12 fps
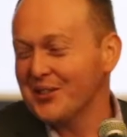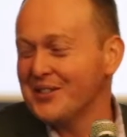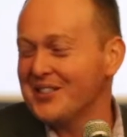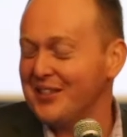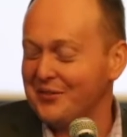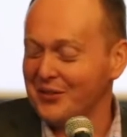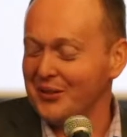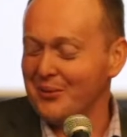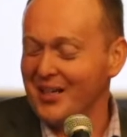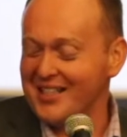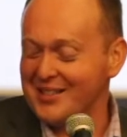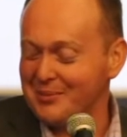there's different
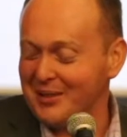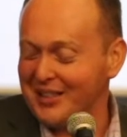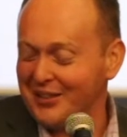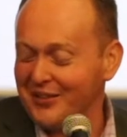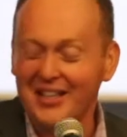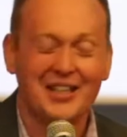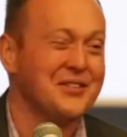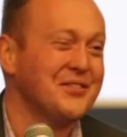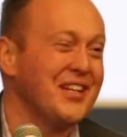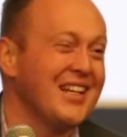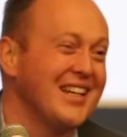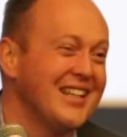ways of being
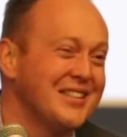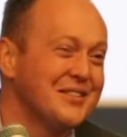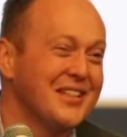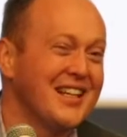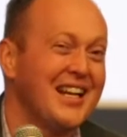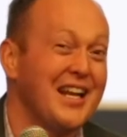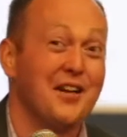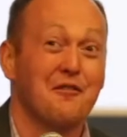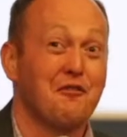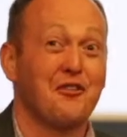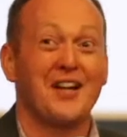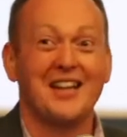creative and doing it in a
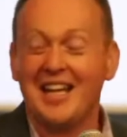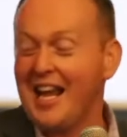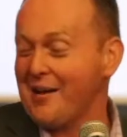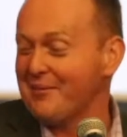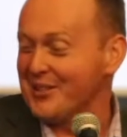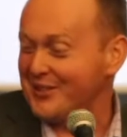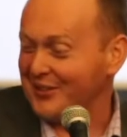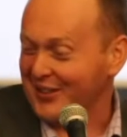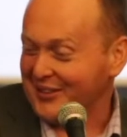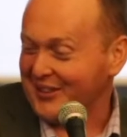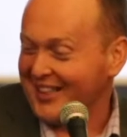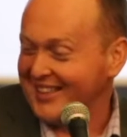friendly
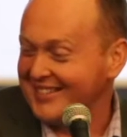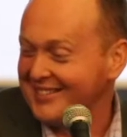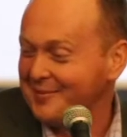atmosphere, right?